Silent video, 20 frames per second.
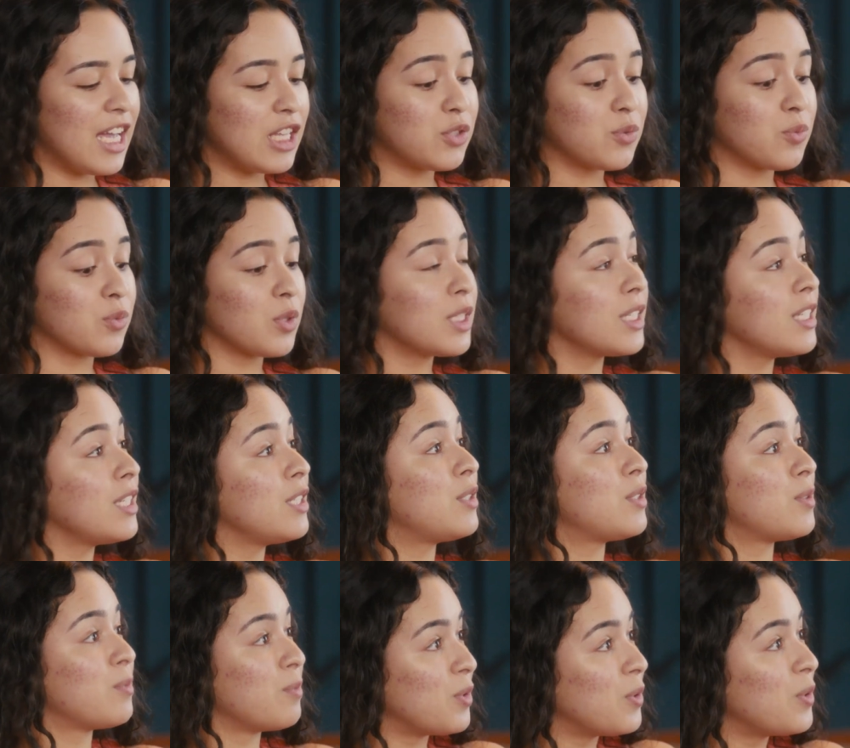it's really
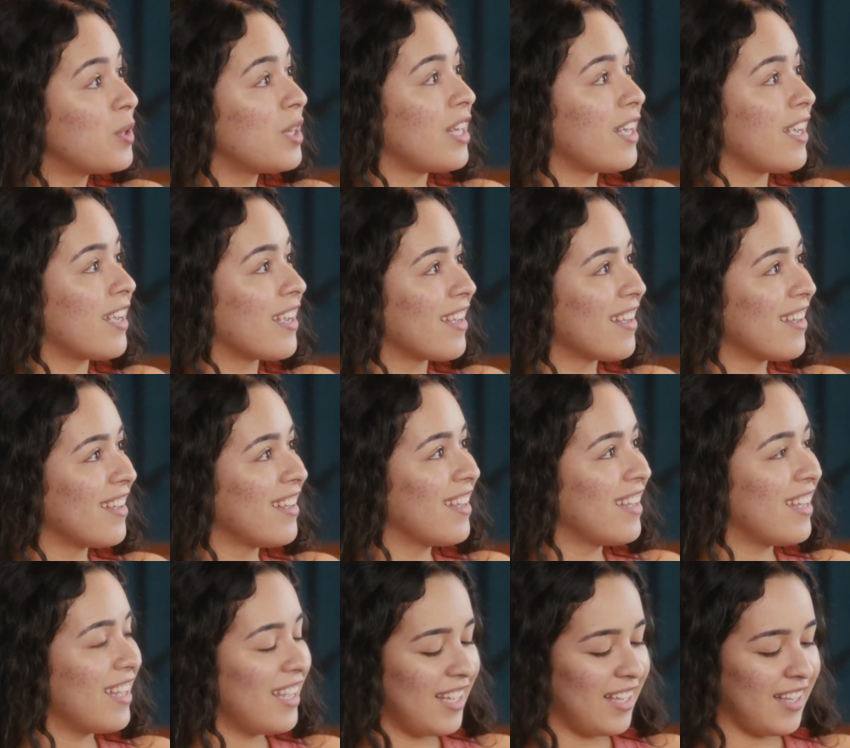like smoothing. Very